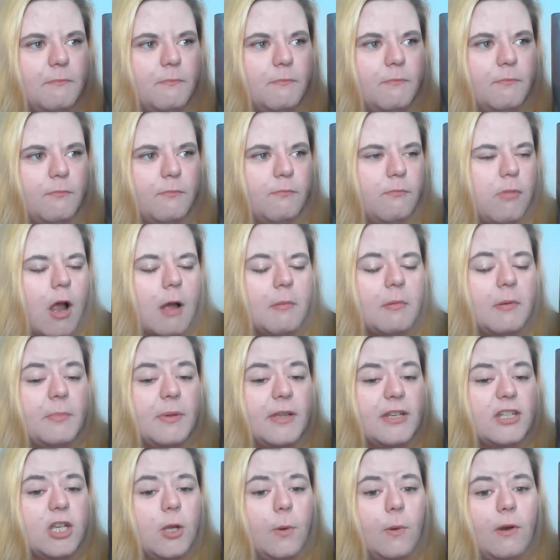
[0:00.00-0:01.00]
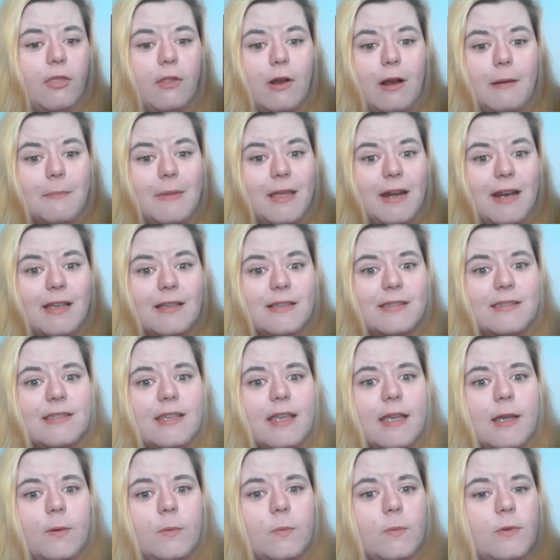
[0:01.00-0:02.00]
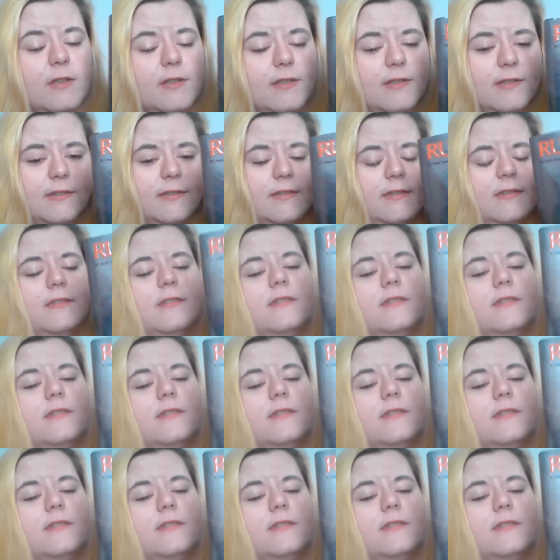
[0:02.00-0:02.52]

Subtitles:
probably 2 or 3 minutes. It was